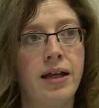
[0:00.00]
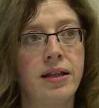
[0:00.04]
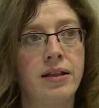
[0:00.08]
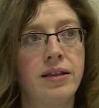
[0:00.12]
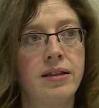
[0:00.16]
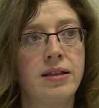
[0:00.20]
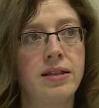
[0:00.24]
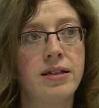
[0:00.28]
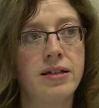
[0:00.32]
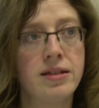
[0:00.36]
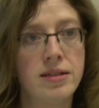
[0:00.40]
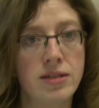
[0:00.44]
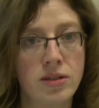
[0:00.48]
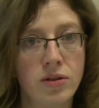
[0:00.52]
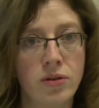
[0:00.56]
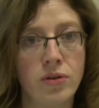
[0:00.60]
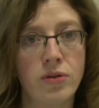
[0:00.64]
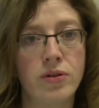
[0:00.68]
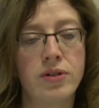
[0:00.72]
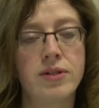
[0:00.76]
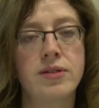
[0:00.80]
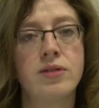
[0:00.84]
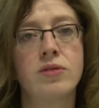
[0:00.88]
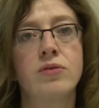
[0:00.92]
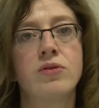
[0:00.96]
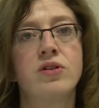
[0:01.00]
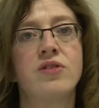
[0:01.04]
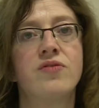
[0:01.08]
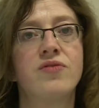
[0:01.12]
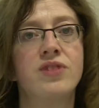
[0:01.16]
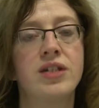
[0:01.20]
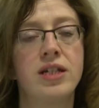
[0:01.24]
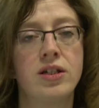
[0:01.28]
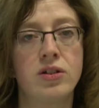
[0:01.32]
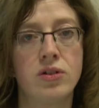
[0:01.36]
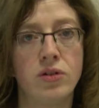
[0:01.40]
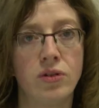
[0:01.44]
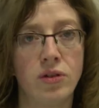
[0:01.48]
This course sort of
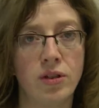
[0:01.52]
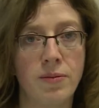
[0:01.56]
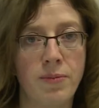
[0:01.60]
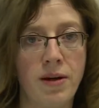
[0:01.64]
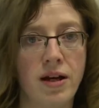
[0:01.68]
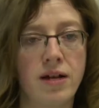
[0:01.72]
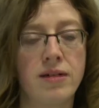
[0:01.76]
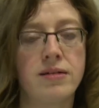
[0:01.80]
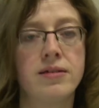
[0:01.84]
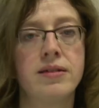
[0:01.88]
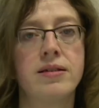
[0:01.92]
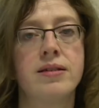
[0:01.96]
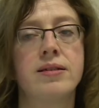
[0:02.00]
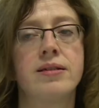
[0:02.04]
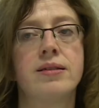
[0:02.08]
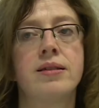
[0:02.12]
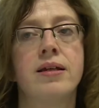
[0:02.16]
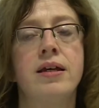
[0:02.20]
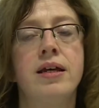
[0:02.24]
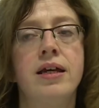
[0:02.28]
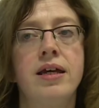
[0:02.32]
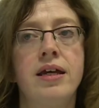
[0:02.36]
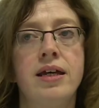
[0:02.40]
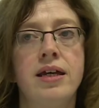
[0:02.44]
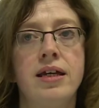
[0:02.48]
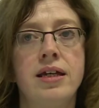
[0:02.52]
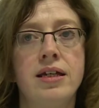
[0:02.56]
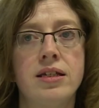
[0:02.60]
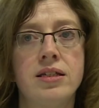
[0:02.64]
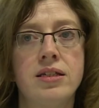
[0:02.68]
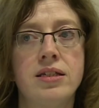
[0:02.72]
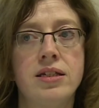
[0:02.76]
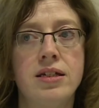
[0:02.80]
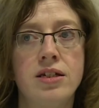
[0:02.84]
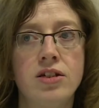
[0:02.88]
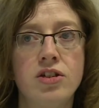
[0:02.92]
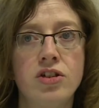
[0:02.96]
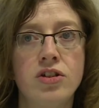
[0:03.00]
ticked all the boxes. It
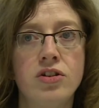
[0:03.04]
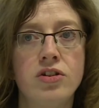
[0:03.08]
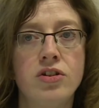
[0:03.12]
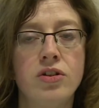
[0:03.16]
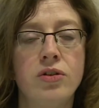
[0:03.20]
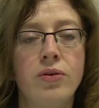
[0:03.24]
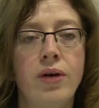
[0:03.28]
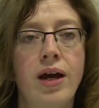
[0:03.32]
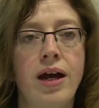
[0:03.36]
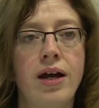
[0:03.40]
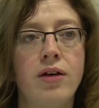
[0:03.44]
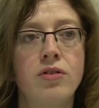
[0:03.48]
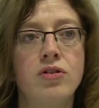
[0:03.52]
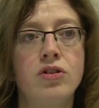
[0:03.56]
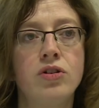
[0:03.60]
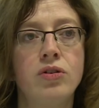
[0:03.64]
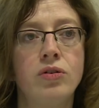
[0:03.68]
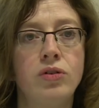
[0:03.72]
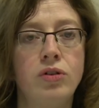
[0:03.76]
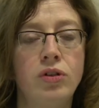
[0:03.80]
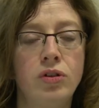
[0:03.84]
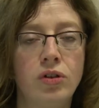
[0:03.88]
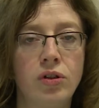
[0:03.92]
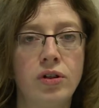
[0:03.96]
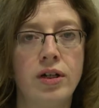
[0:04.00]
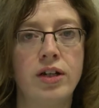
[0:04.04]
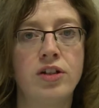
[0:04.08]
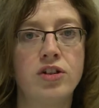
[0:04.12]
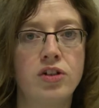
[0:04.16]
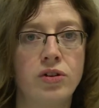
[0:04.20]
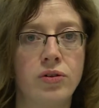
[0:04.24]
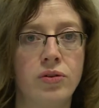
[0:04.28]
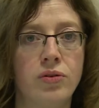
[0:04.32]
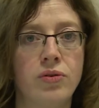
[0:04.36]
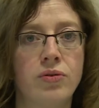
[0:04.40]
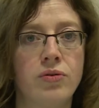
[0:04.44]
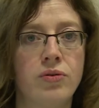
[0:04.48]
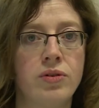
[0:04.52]
teaches you how to look at
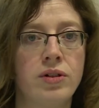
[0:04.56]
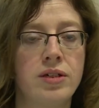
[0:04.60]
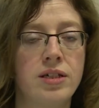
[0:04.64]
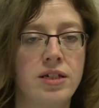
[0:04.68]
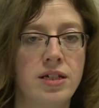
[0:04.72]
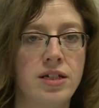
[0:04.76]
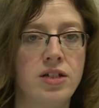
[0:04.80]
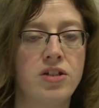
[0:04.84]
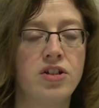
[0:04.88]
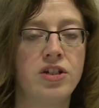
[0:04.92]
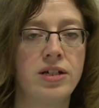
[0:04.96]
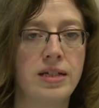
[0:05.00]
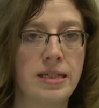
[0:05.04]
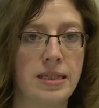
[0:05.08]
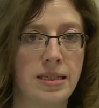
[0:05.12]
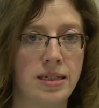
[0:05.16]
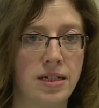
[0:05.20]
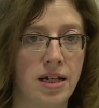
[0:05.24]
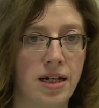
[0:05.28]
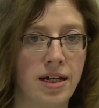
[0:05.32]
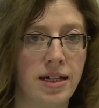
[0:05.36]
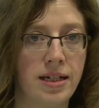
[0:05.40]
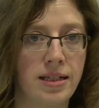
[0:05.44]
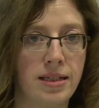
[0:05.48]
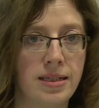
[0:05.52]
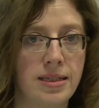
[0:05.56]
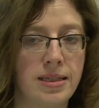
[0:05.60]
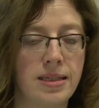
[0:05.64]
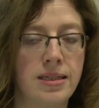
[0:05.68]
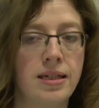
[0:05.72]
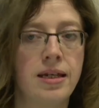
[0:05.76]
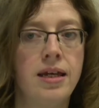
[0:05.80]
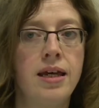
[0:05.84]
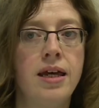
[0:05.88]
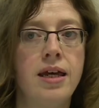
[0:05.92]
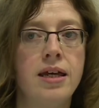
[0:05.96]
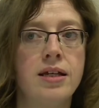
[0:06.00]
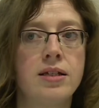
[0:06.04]
your own teaching styles.
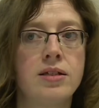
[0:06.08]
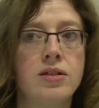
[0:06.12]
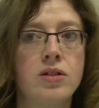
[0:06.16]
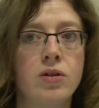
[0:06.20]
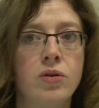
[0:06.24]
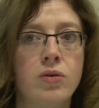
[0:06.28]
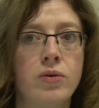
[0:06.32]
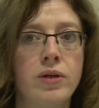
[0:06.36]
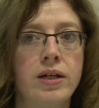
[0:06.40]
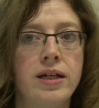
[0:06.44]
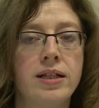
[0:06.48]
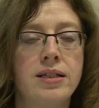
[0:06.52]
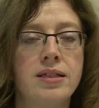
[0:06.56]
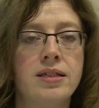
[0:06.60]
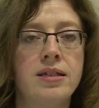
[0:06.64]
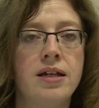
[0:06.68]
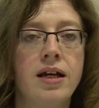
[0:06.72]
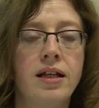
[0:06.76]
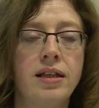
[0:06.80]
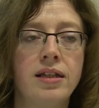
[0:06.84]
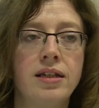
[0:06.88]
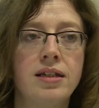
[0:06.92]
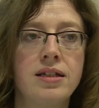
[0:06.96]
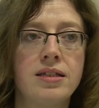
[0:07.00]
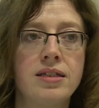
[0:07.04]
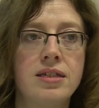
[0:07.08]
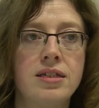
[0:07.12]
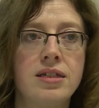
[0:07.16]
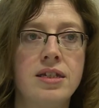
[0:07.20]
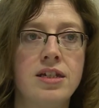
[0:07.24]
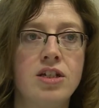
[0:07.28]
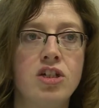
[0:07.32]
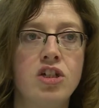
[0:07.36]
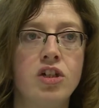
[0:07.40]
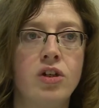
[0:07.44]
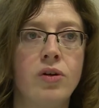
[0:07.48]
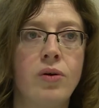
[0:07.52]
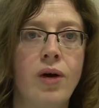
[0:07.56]
So it's not that it's
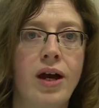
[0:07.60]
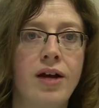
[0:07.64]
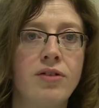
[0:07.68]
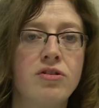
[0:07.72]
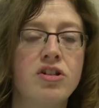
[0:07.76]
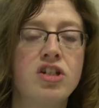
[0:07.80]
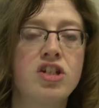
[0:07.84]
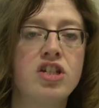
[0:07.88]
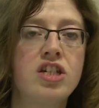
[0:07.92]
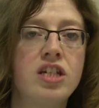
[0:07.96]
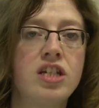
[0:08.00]
teaching you how to